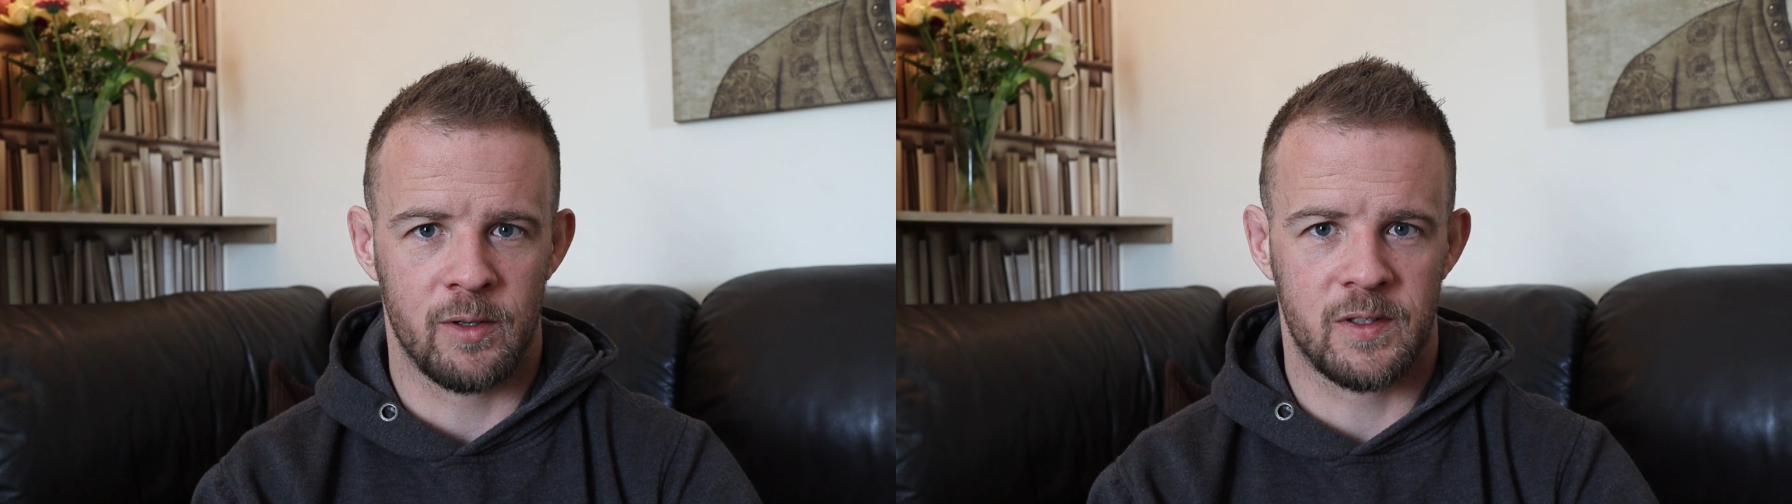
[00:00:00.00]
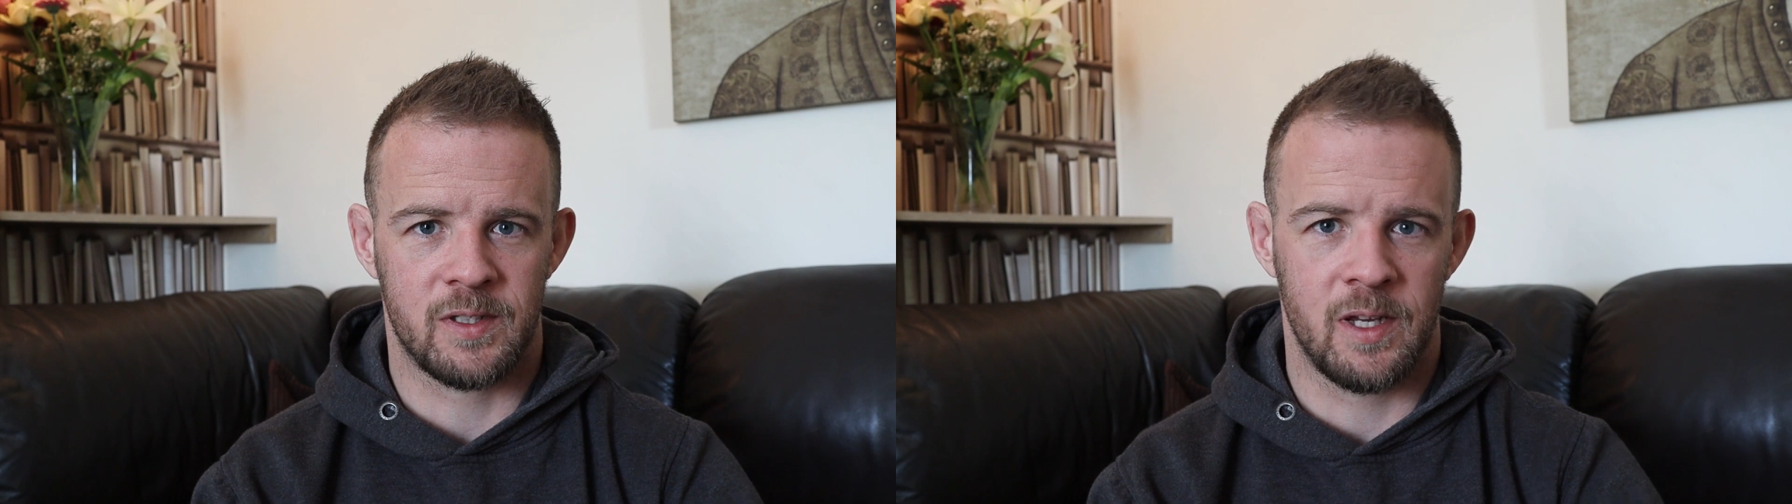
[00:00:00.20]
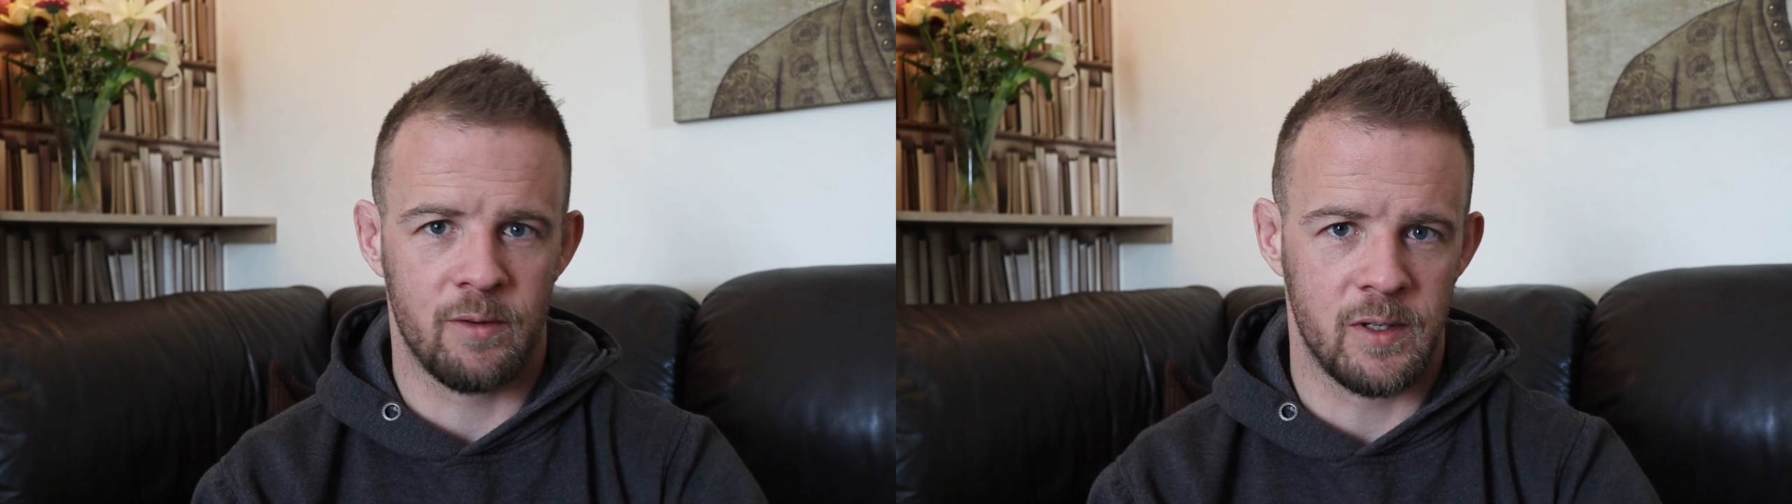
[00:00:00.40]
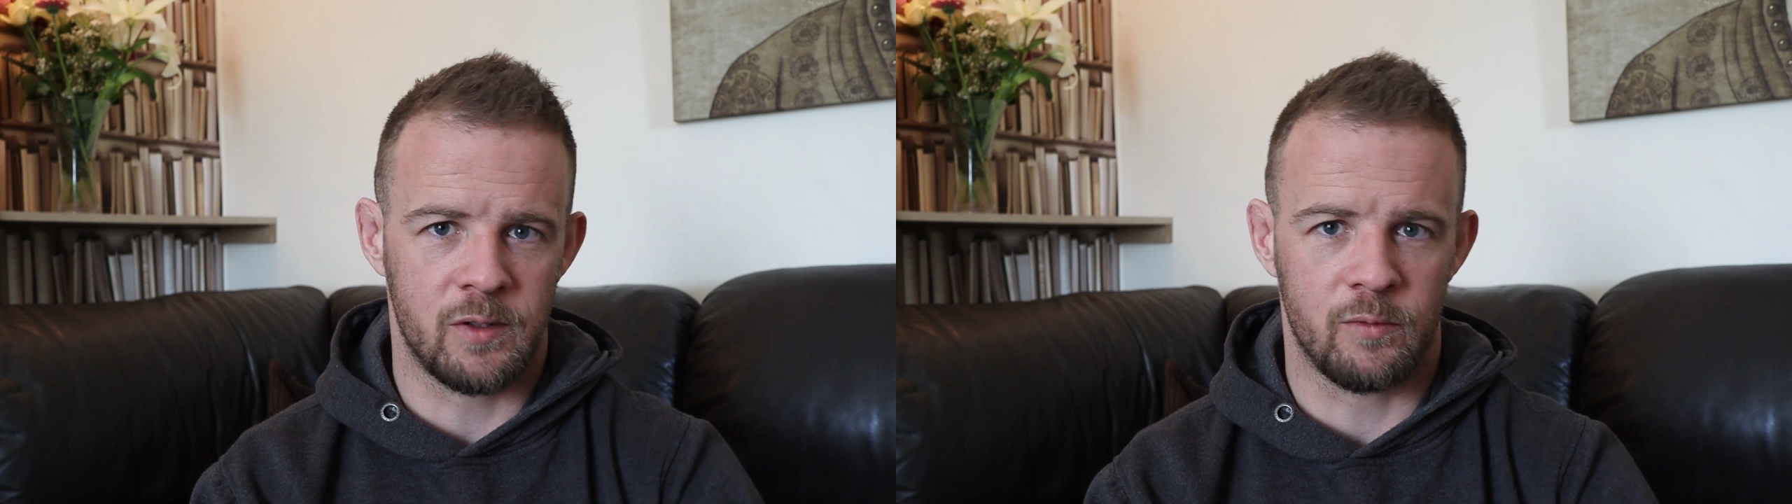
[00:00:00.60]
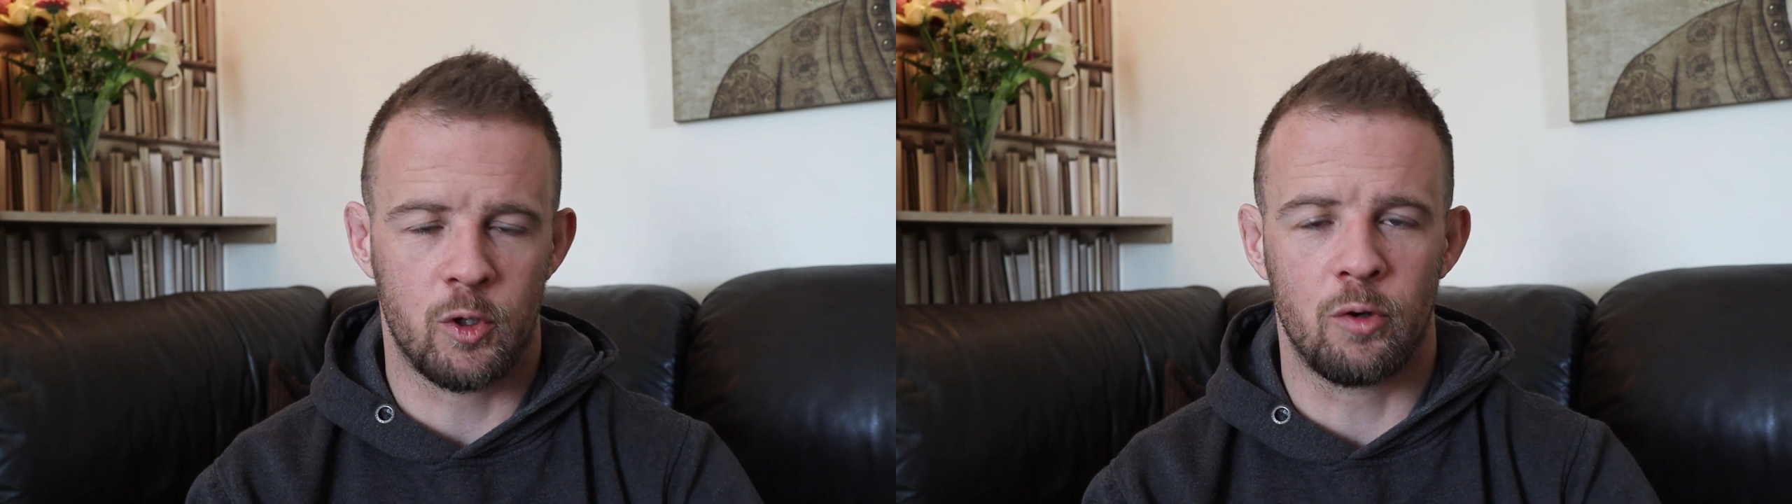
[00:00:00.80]
are a
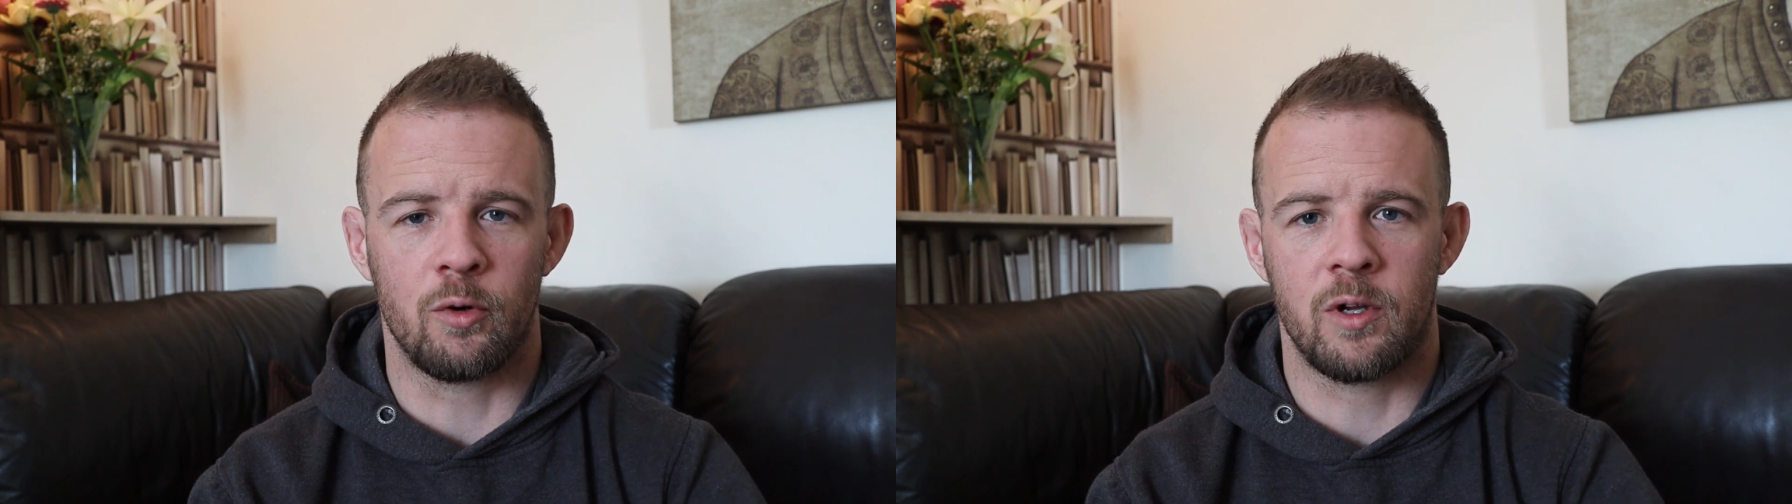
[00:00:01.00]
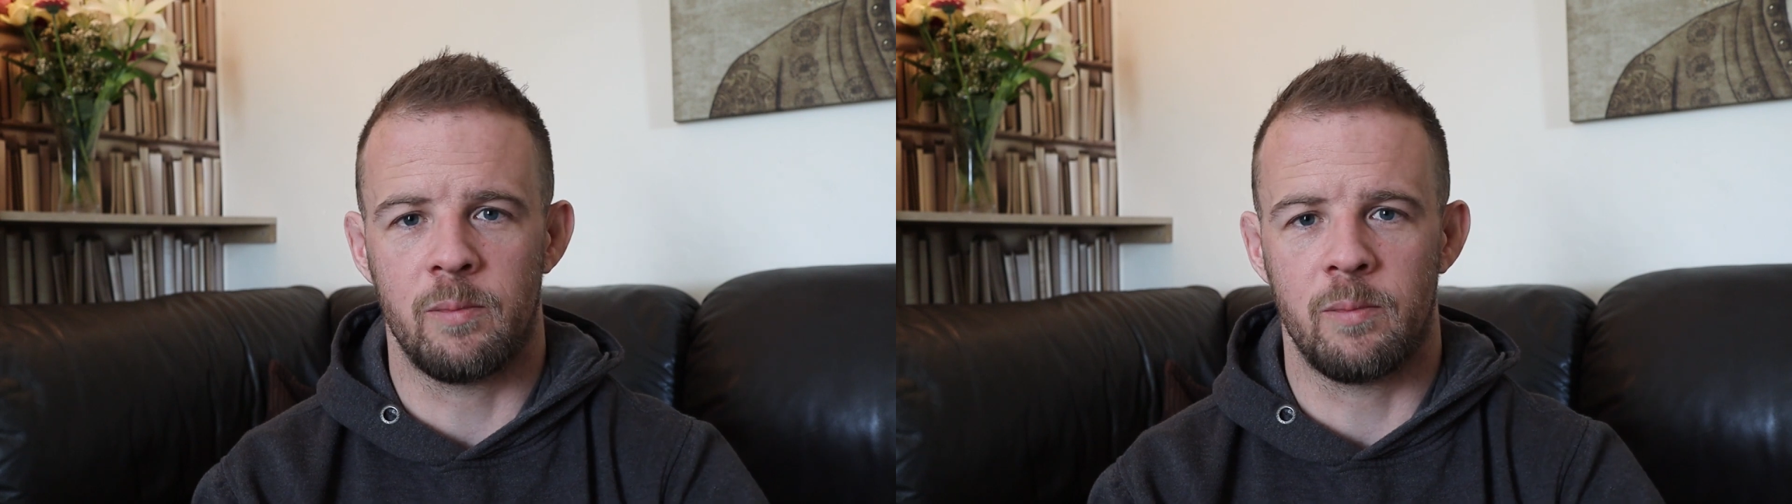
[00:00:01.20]
series of core